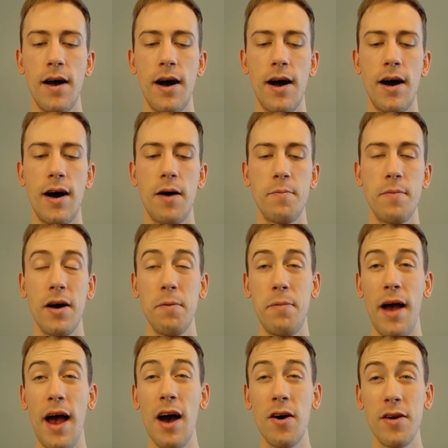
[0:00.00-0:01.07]

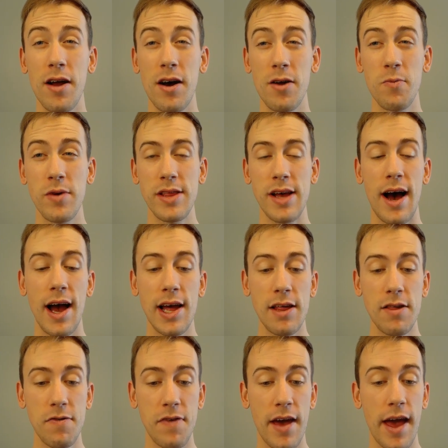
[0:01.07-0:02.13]
Hippowdon with
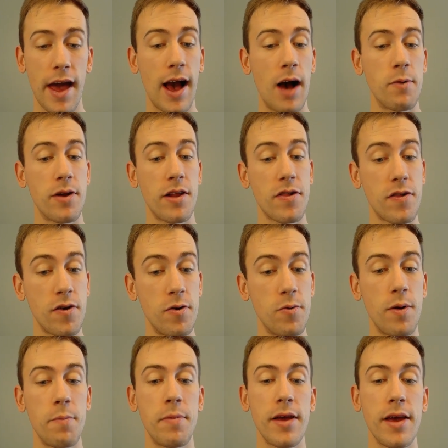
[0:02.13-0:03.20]
Ice Fang, I would assume,
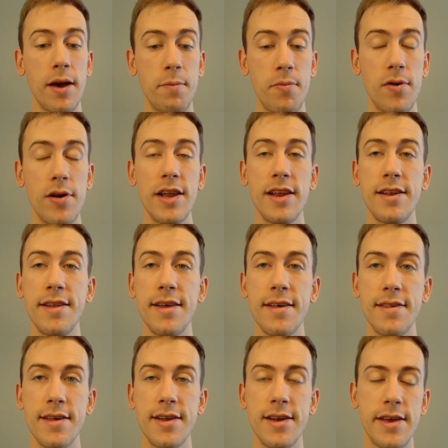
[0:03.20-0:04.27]
would be a pretty
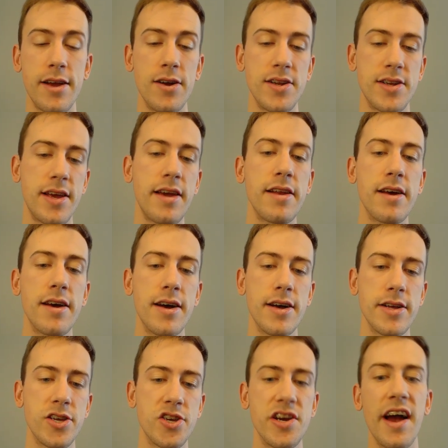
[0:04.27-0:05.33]
decent
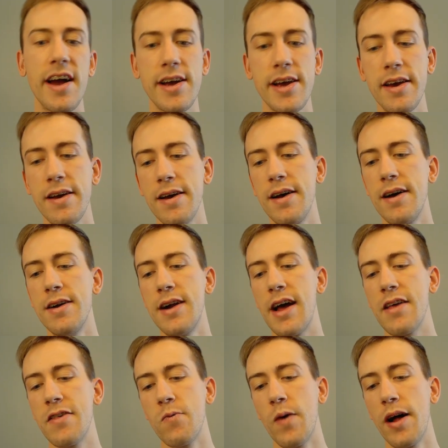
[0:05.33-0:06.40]
Giratina check,
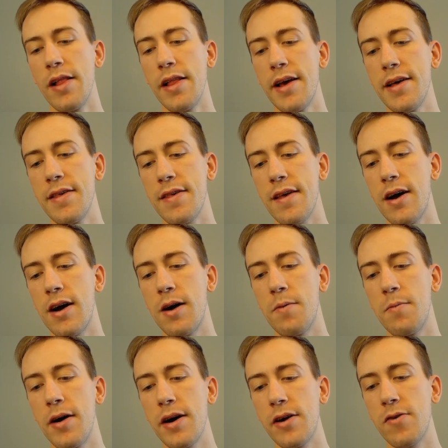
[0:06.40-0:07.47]
as well as
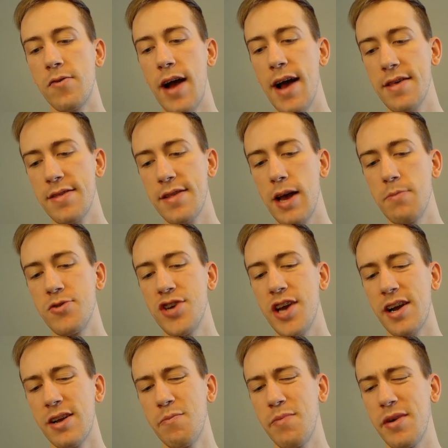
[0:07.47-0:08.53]
a Grass type
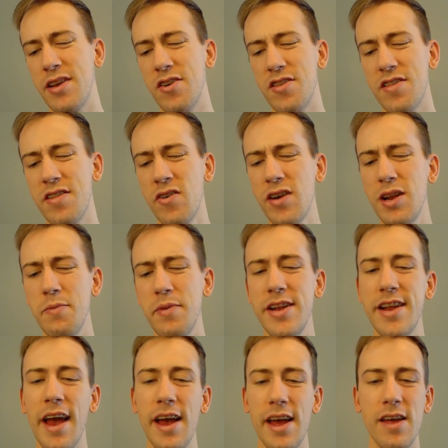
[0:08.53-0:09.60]
check, but you're still going to be
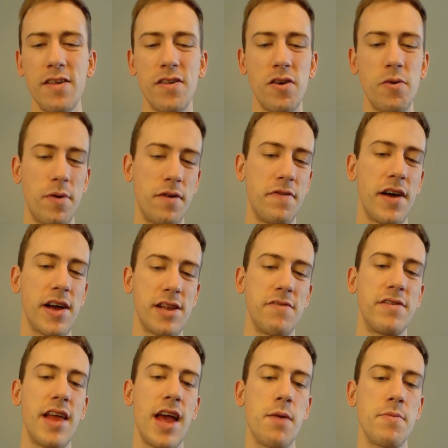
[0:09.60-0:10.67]
taking super
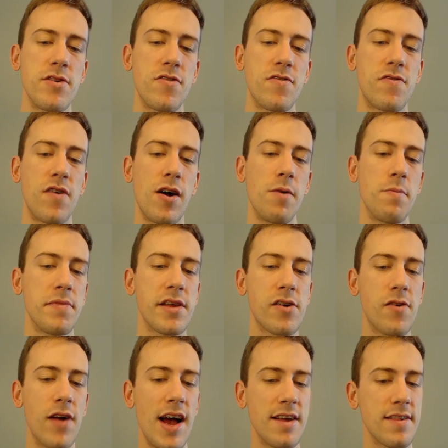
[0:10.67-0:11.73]
effective damage from the
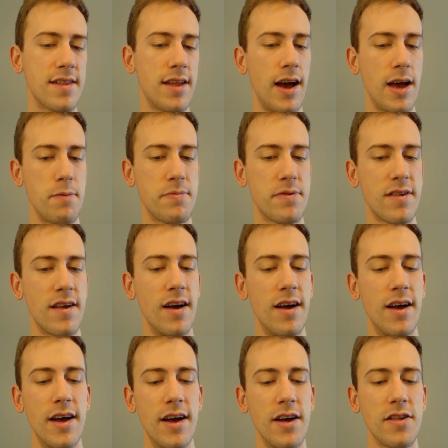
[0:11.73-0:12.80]
Grass types,
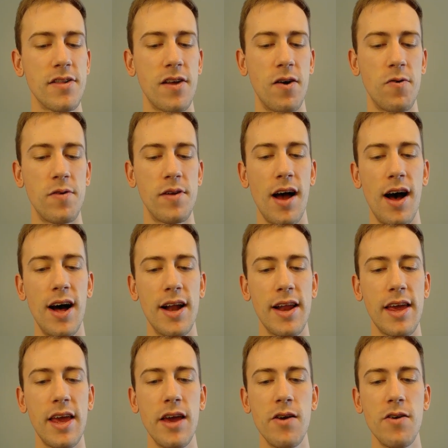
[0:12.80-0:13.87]
so not a
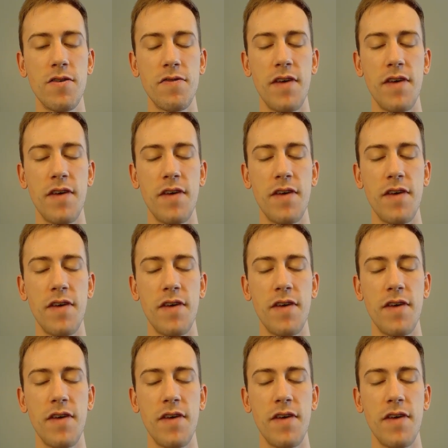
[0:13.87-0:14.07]
huge